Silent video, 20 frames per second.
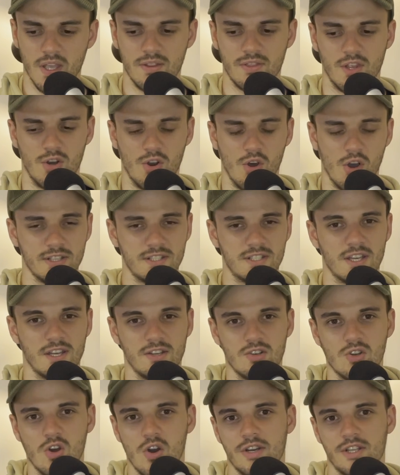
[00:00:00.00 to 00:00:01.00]
the
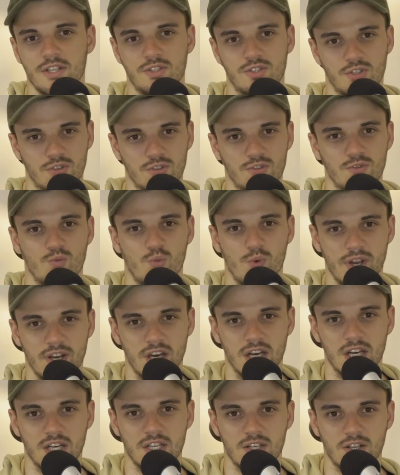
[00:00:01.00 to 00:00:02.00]
1992
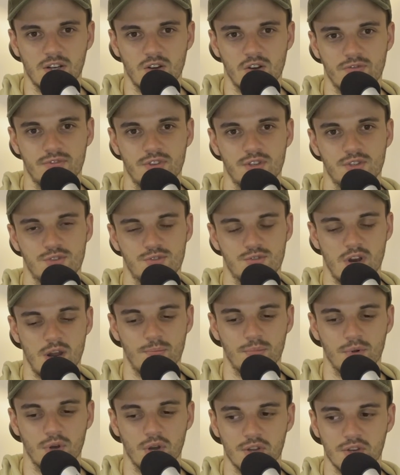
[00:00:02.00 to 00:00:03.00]
winner of the
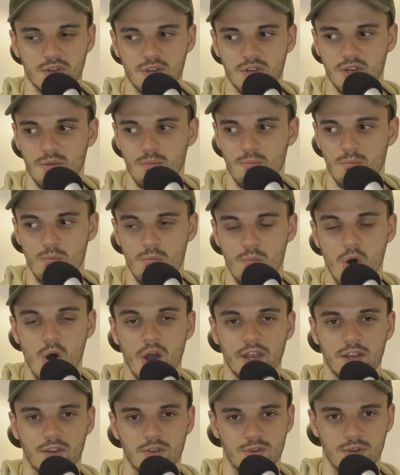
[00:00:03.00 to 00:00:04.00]
Stradbroke,
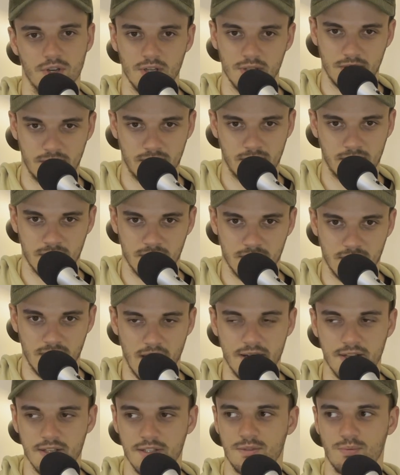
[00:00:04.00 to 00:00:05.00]
my goodness,
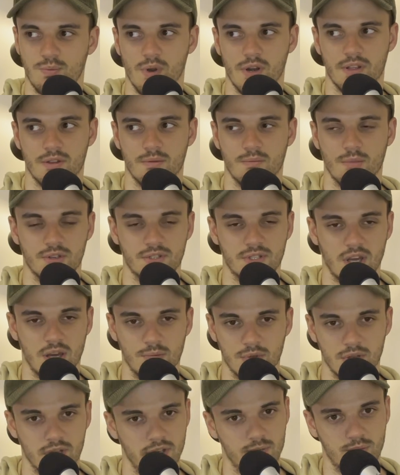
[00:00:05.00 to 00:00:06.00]
that is one of the most
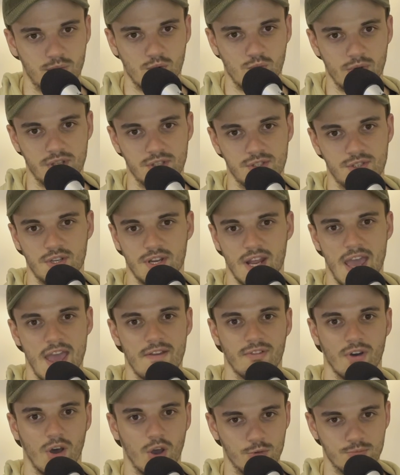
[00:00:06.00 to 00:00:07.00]
unbelievable wins you'd
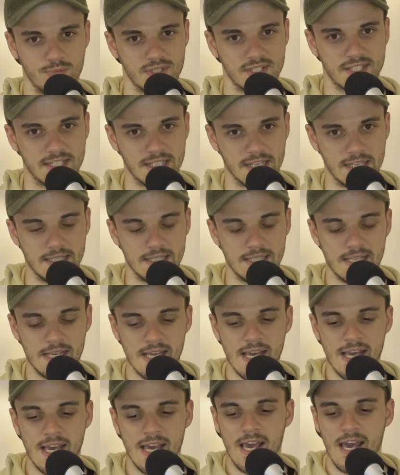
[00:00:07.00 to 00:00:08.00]
ever hope to see.
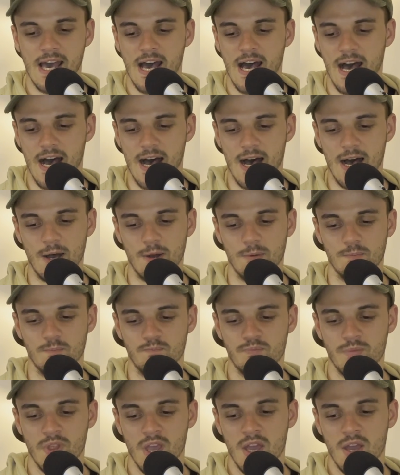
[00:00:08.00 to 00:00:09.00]
He won